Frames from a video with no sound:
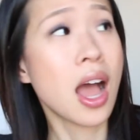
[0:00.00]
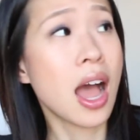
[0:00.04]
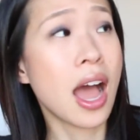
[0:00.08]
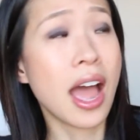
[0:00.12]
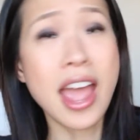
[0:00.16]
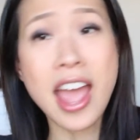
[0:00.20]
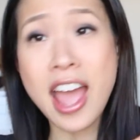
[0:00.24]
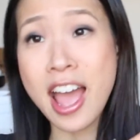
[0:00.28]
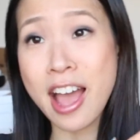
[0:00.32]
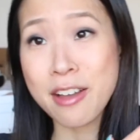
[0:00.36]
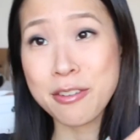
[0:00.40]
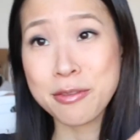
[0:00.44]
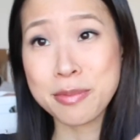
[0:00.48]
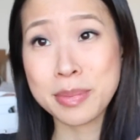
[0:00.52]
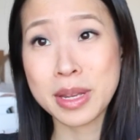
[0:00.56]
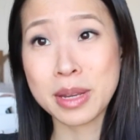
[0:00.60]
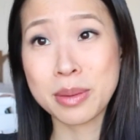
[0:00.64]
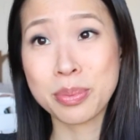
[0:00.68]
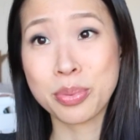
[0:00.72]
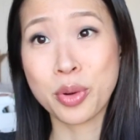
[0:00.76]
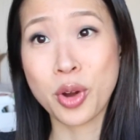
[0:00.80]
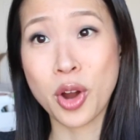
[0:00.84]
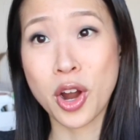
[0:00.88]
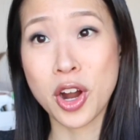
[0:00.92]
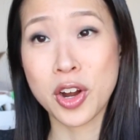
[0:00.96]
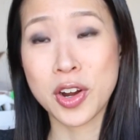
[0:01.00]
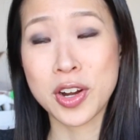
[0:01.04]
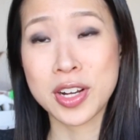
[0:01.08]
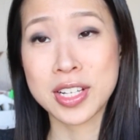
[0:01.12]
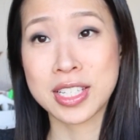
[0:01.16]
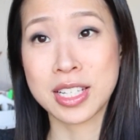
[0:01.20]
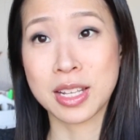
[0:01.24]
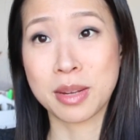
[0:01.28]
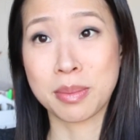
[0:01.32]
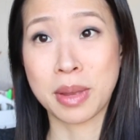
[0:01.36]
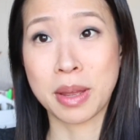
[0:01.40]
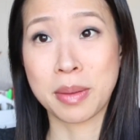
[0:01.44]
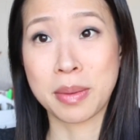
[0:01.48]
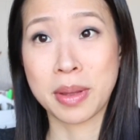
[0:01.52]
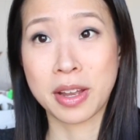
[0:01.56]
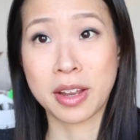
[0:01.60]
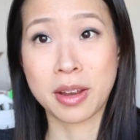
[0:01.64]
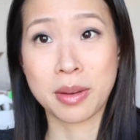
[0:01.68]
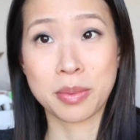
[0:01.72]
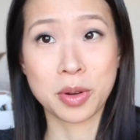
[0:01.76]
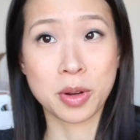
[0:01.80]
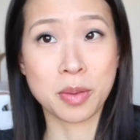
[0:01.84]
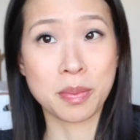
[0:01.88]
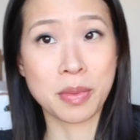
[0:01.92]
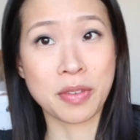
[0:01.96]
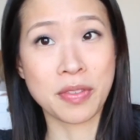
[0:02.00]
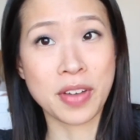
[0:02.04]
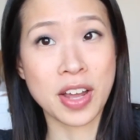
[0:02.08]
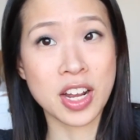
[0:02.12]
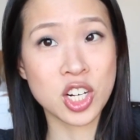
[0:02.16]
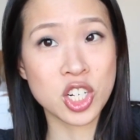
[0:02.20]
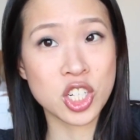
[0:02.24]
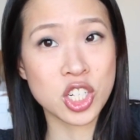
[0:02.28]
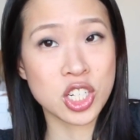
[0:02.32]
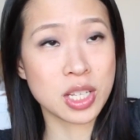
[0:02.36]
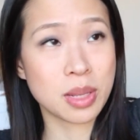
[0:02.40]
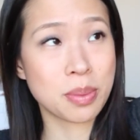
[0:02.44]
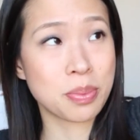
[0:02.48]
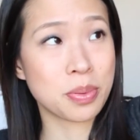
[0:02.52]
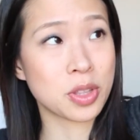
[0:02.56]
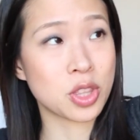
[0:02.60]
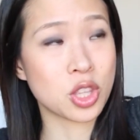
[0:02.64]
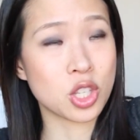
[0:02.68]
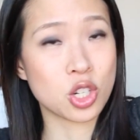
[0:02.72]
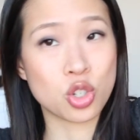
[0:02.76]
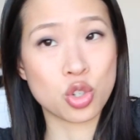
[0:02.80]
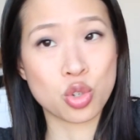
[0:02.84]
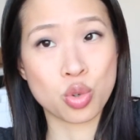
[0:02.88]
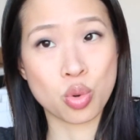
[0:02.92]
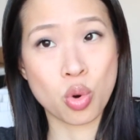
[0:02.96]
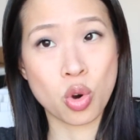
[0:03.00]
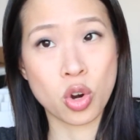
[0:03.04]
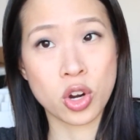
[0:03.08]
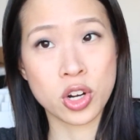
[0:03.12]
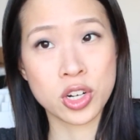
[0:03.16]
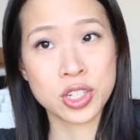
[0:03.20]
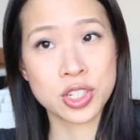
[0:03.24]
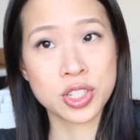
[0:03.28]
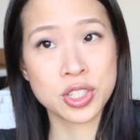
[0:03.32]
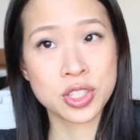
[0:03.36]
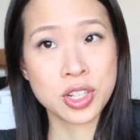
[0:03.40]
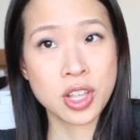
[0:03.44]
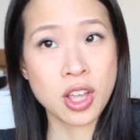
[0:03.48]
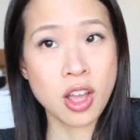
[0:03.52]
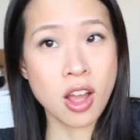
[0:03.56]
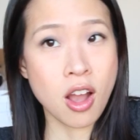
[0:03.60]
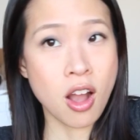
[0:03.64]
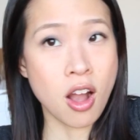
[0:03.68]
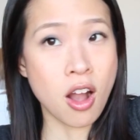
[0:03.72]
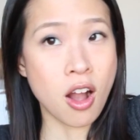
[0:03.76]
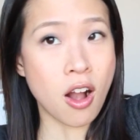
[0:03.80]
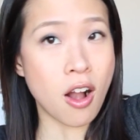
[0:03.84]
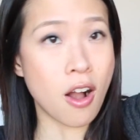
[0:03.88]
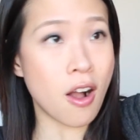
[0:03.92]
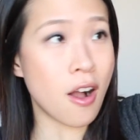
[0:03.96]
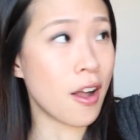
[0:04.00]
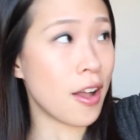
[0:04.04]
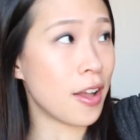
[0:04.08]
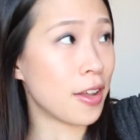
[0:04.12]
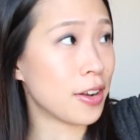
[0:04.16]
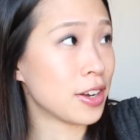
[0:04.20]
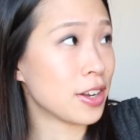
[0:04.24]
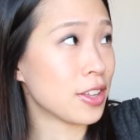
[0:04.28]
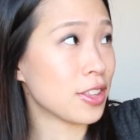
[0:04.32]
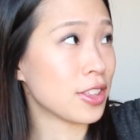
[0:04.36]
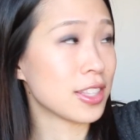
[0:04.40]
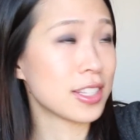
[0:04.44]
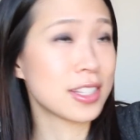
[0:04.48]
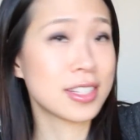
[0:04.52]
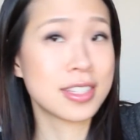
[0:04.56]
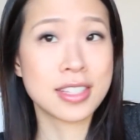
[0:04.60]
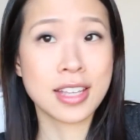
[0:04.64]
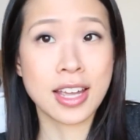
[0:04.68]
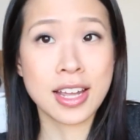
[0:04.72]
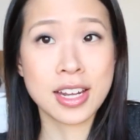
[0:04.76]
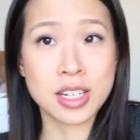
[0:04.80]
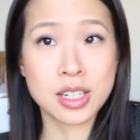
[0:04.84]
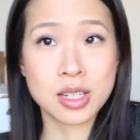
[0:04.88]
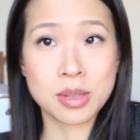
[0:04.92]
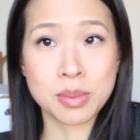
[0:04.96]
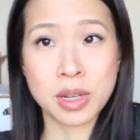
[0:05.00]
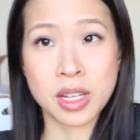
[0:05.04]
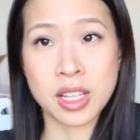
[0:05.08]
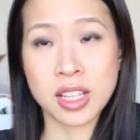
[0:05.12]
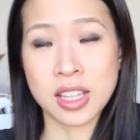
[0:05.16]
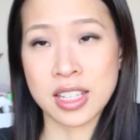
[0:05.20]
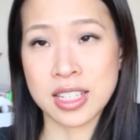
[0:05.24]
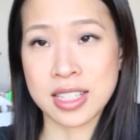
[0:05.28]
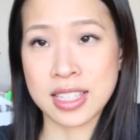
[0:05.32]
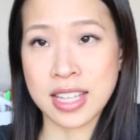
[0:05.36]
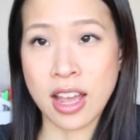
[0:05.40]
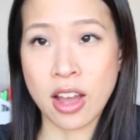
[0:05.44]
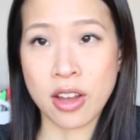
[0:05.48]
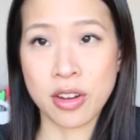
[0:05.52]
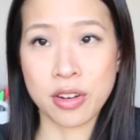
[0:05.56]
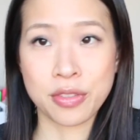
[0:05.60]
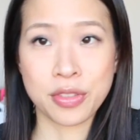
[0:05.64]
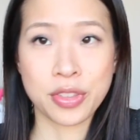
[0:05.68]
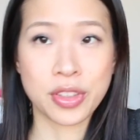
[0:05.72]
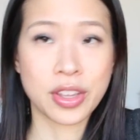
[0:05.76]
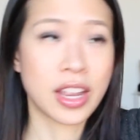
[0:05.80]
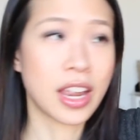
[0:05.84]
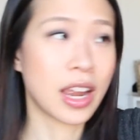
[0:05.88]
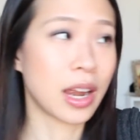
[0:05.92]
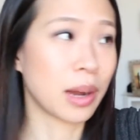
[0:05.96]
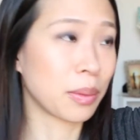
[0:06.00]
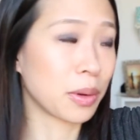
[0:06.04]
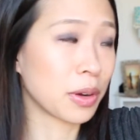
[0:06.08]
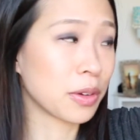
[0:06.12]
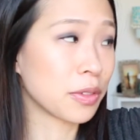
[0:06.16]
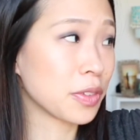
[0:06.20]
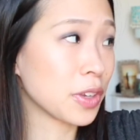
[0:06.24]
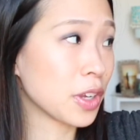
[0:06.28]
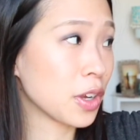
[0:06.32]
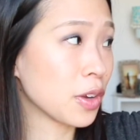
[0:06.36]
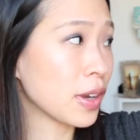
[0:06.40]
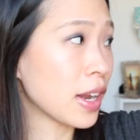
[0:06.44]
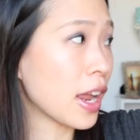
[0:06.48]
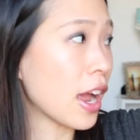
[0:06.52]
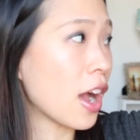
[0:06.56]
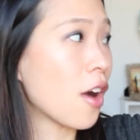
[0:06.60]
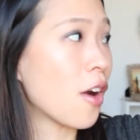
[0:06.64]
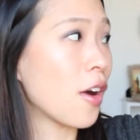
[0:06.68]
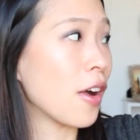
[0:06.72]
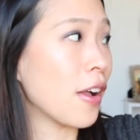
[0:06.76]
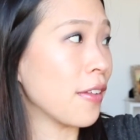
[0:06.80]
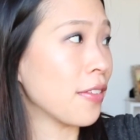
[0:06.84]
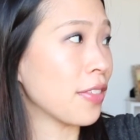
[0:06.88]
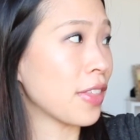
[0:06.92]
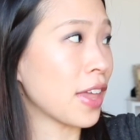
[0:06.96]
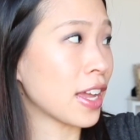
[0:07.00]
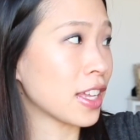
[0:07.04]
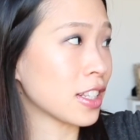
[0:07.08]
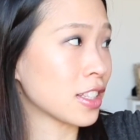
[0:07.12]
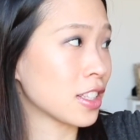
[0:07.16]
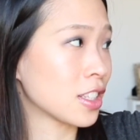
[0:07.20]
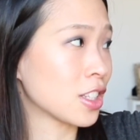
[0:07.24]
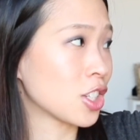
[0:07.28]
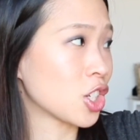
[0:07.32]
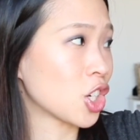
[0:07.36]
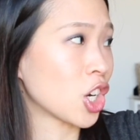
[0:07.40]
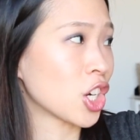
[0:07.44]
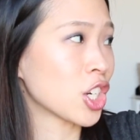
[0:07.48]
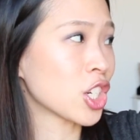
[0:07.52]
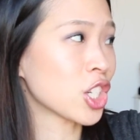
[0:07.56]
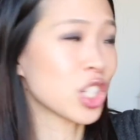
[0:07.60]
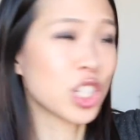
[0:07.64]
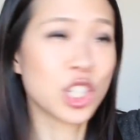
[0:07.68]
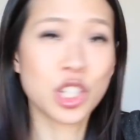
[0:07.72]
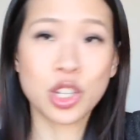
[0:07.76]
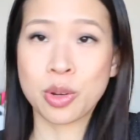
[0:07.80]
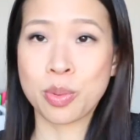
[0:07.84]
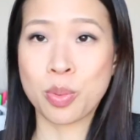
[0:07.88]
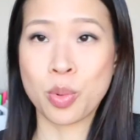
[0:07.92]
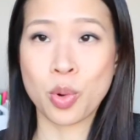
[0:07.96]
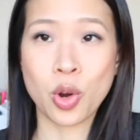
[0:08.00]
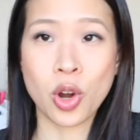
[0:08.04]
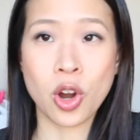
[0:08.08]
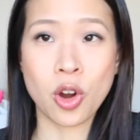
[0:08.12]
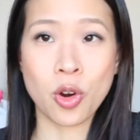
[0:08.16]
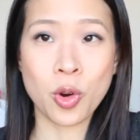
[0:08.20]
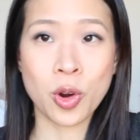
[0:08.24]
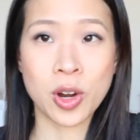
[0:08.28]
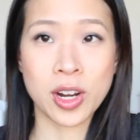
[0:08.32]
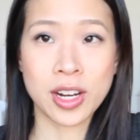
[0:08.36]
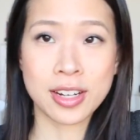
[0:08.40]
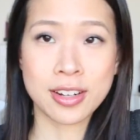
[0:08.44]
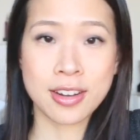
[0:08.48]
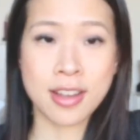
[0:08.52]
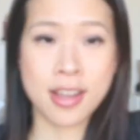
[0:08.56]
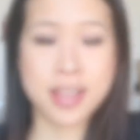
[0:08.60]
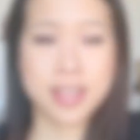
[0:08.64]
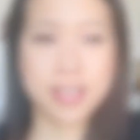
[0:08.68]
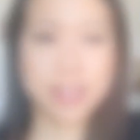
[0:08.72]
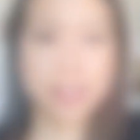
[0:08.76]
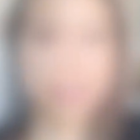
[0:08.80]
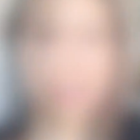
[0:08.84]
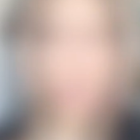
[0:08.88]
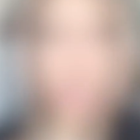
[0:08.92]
I have made progress in my makeup room. I've actually put the drawers on this side to me that's out of the camera view now and that's starting to look more organized.